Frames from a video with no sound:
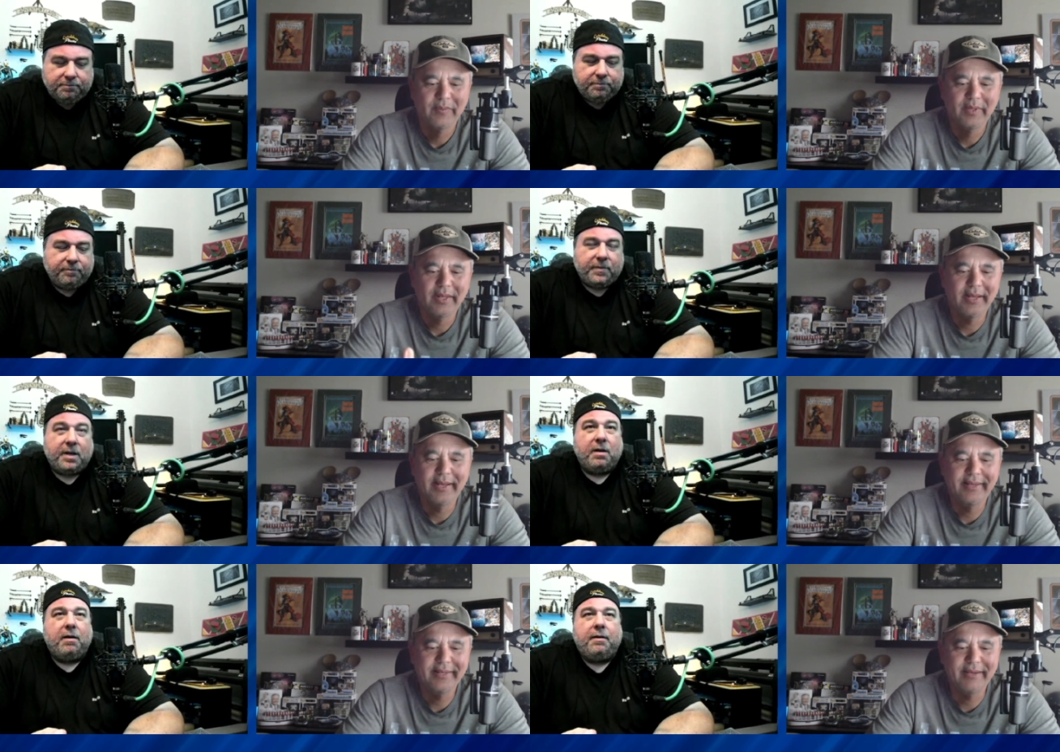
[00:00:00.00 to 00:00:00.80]
Speaker 1: I
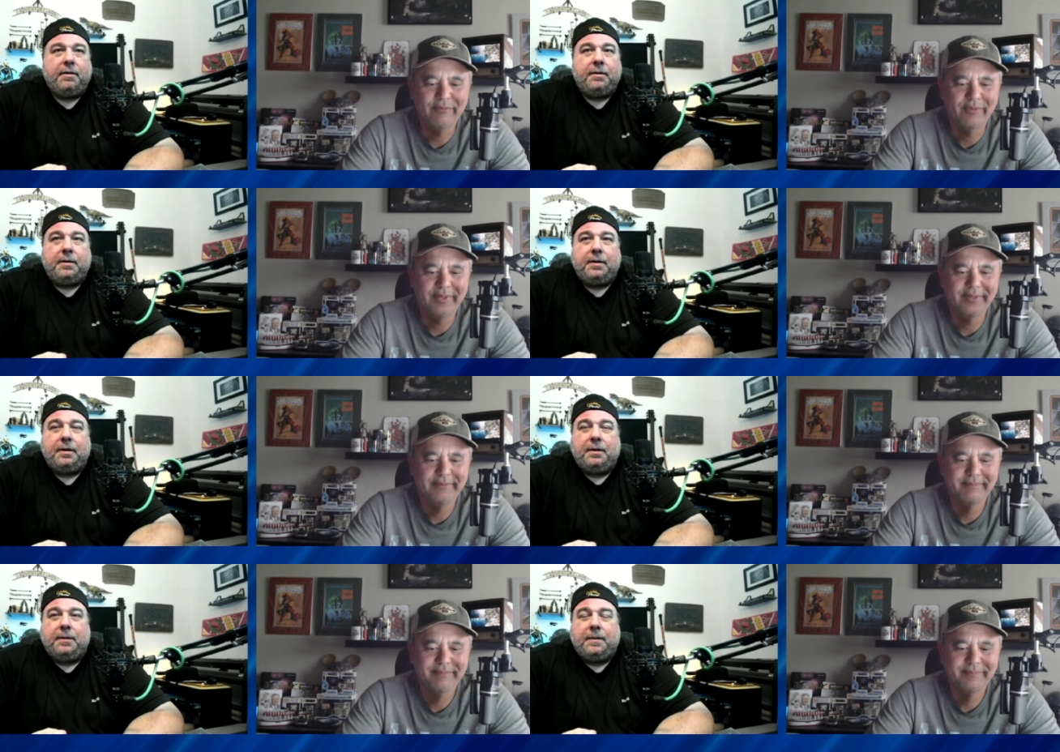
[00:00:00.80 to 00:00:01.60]
can't find it.
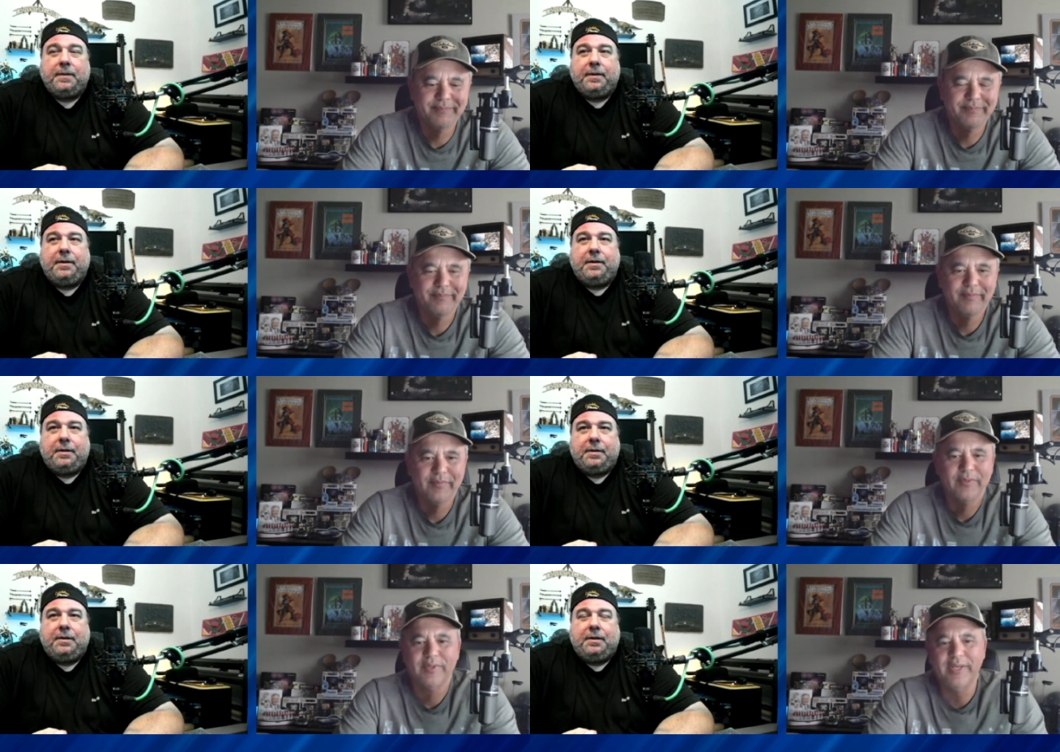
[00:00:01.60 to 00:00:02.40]

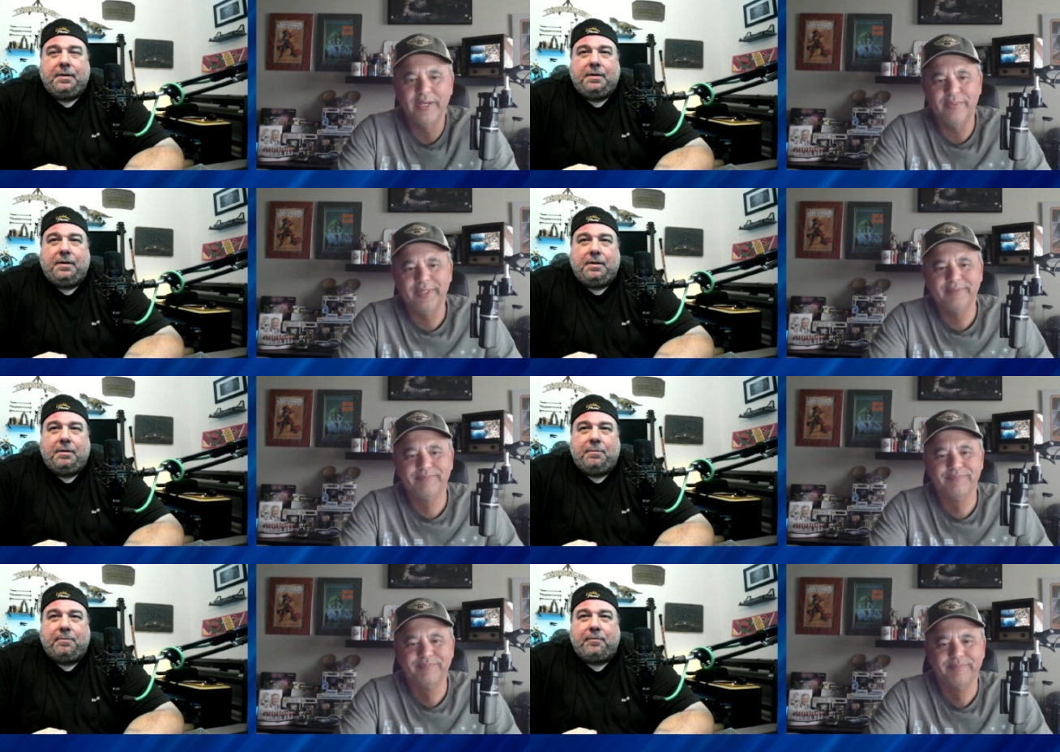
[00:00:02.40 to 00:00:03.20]
Anyway.
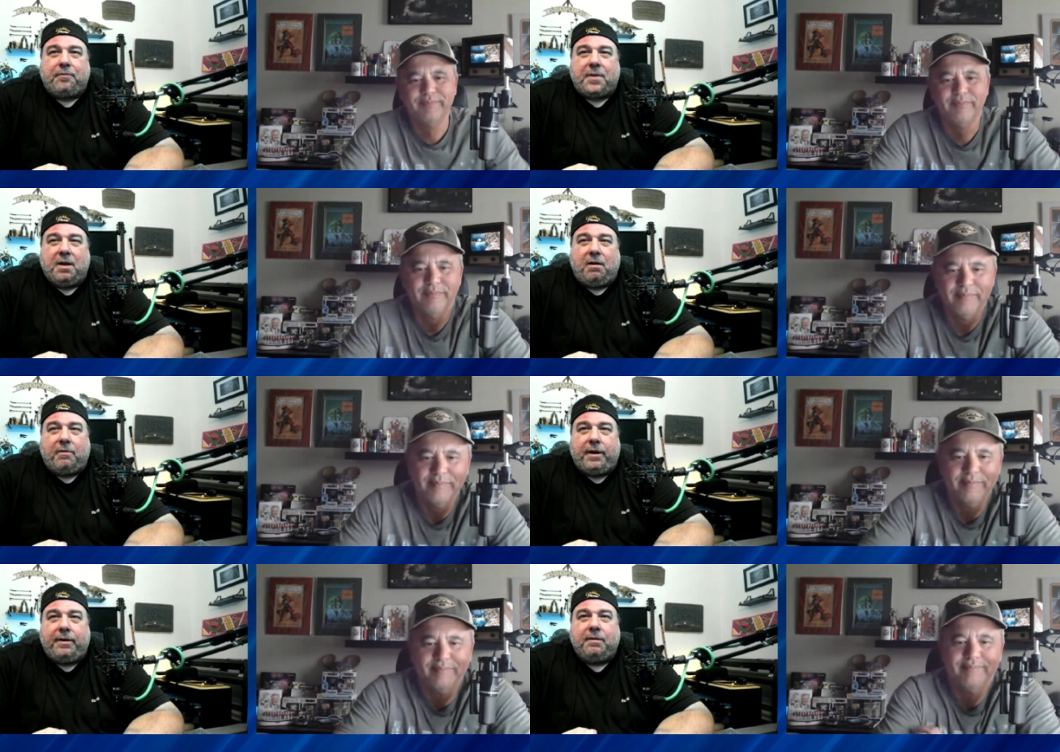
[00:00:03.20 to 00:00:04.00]
Speaker 2: All
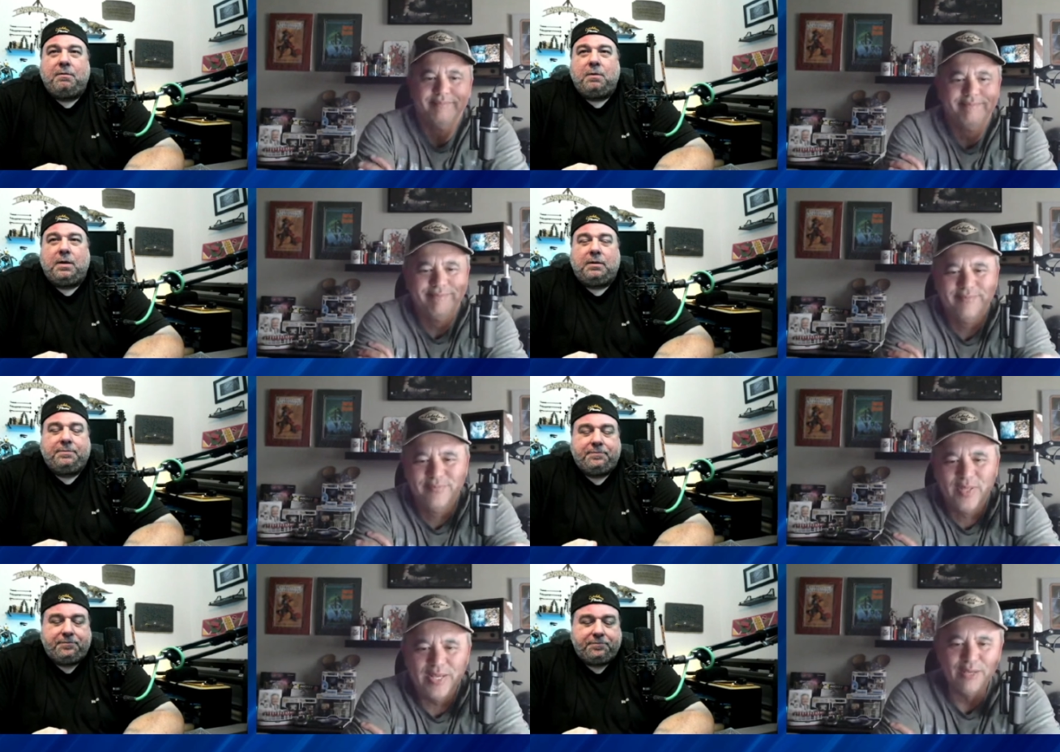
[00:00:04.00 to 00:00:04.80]
right. Well,
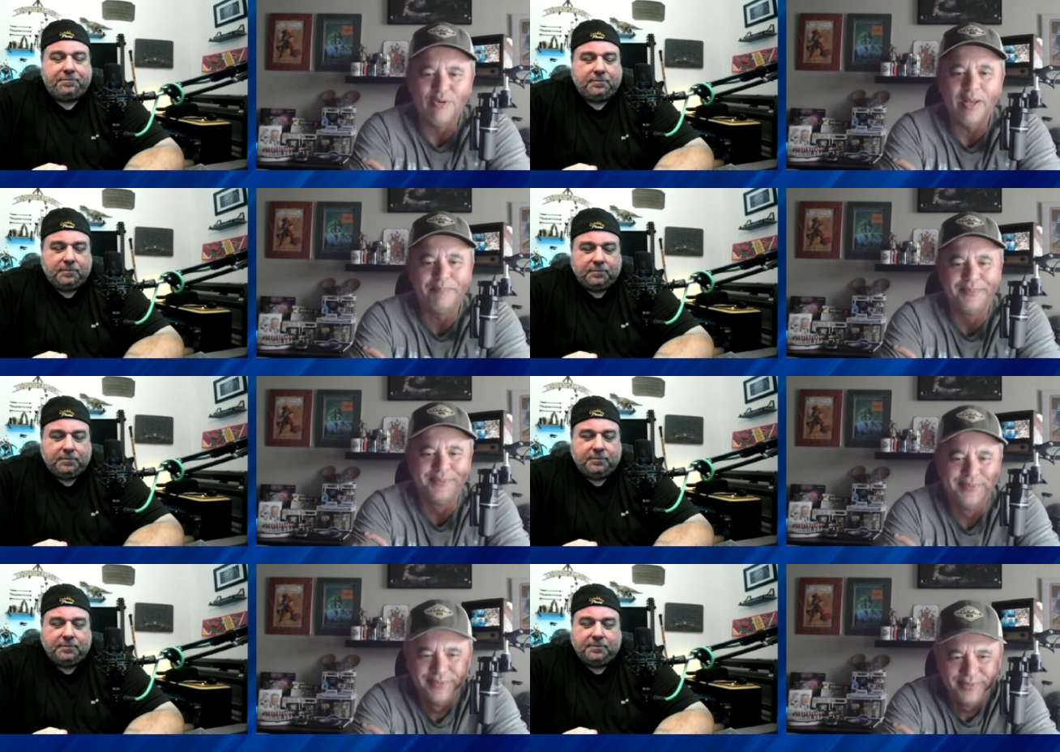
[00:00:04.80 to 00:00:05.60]
I give up.
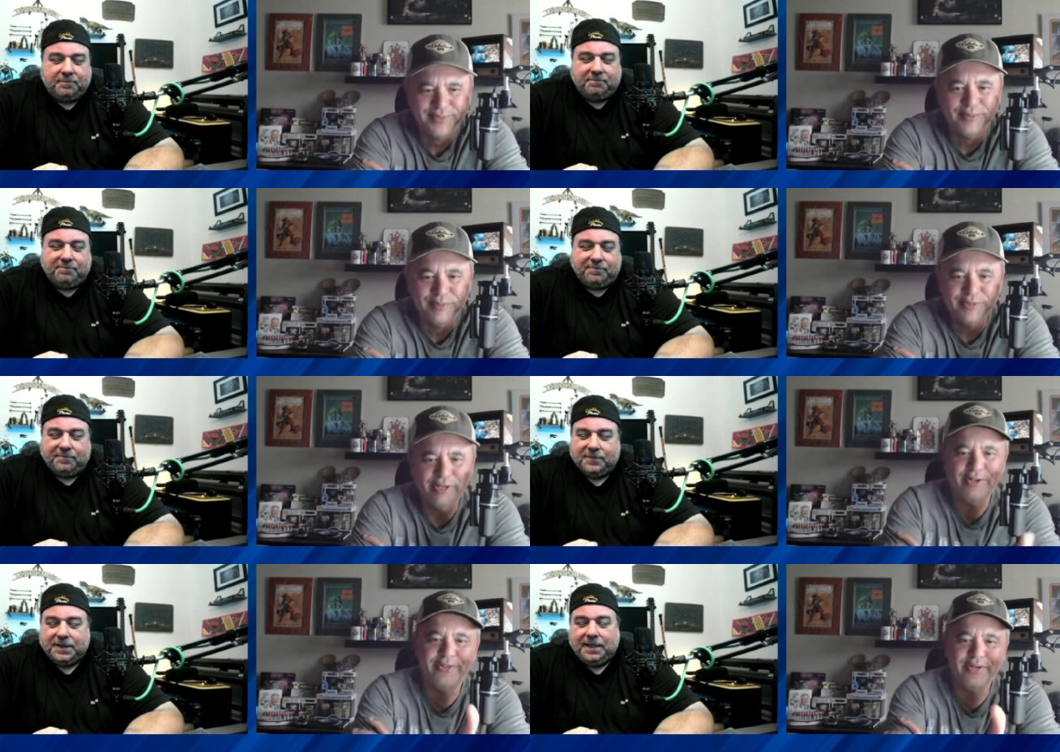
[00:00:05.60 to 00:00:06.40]
Tell
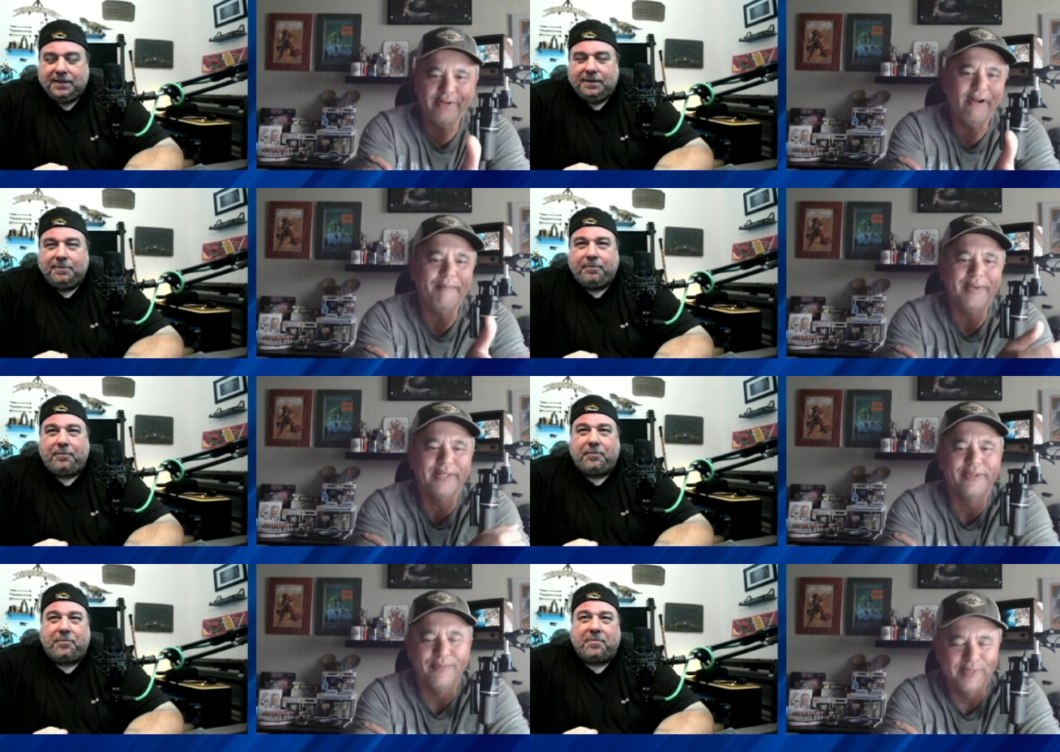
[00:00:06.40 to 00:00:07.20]
Speaker 1: us in the
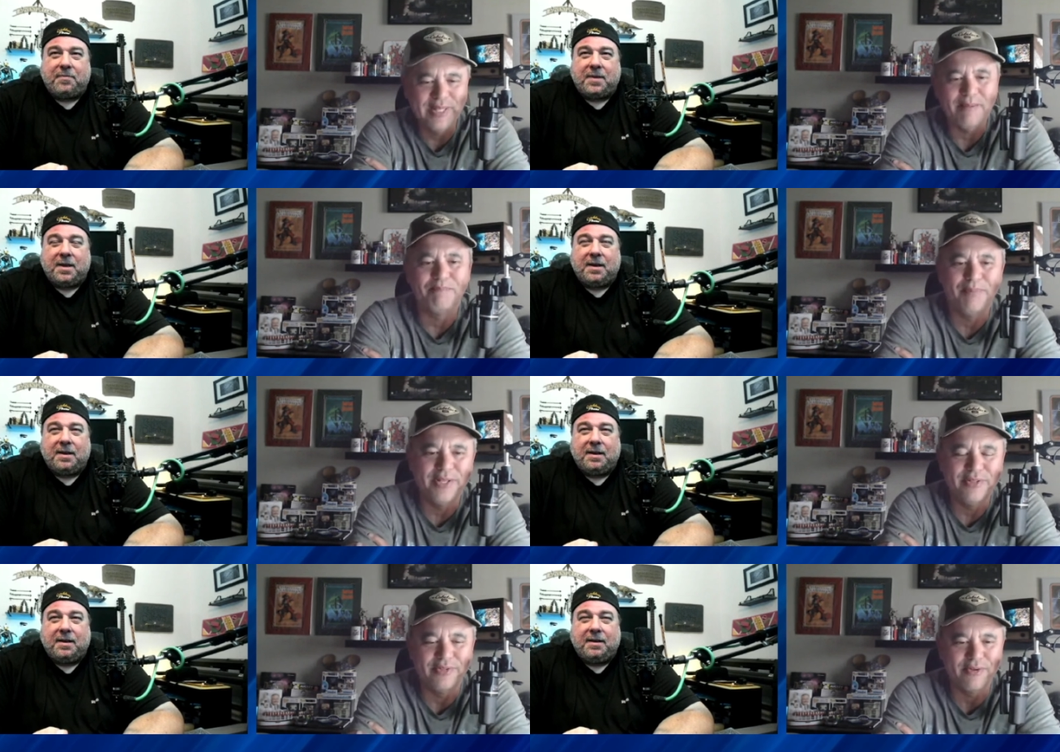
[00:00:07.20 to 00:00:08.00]
comments what that place
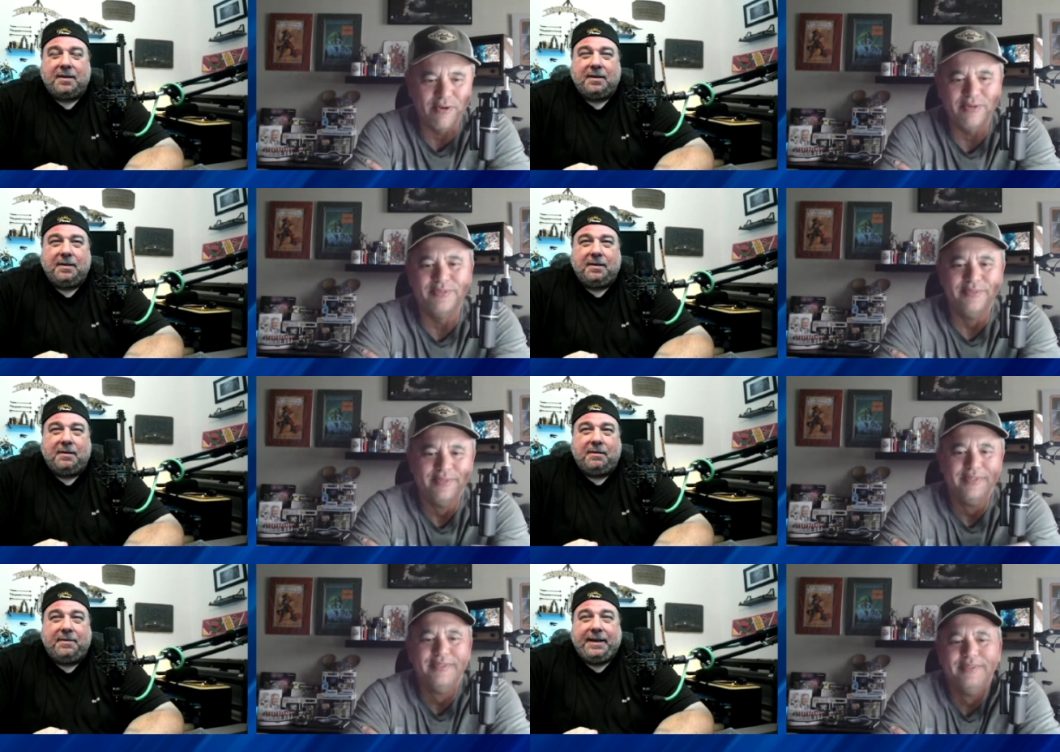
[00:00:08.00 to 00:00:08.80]
is called.
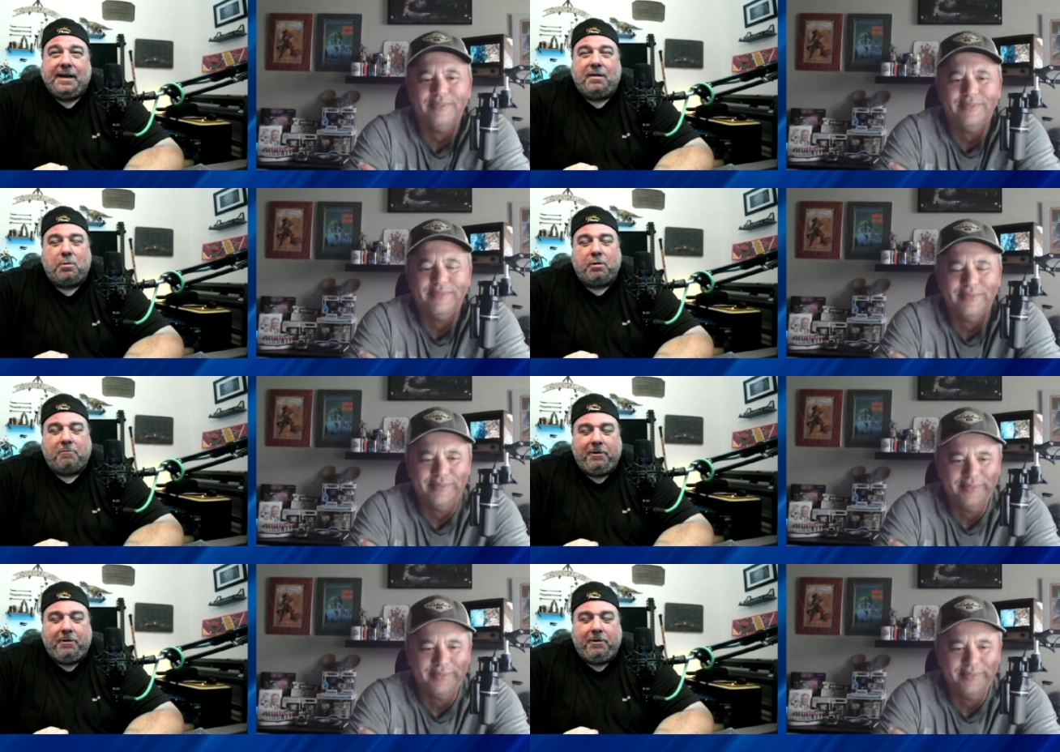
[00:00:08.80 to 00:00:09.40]
Speaker 2: Yeah, or if we